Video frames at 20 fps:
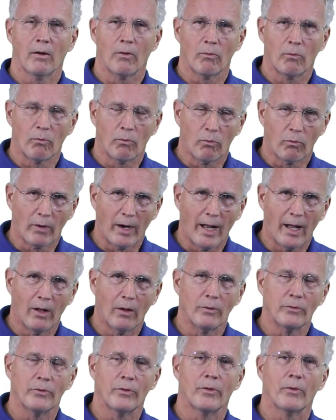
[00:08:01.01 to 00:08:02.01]

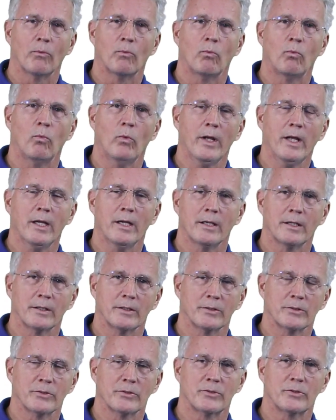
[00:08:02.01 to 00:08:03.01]
around the
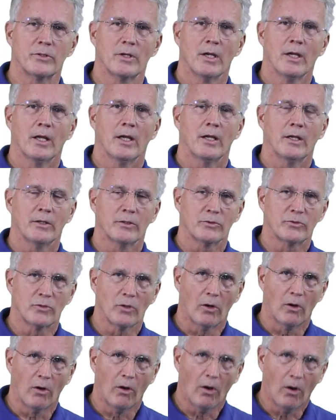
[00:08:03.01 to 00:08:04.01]
wings
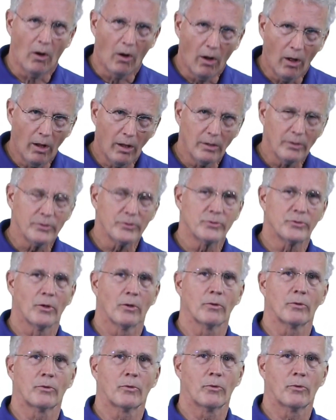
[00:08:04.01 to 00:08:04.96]
is also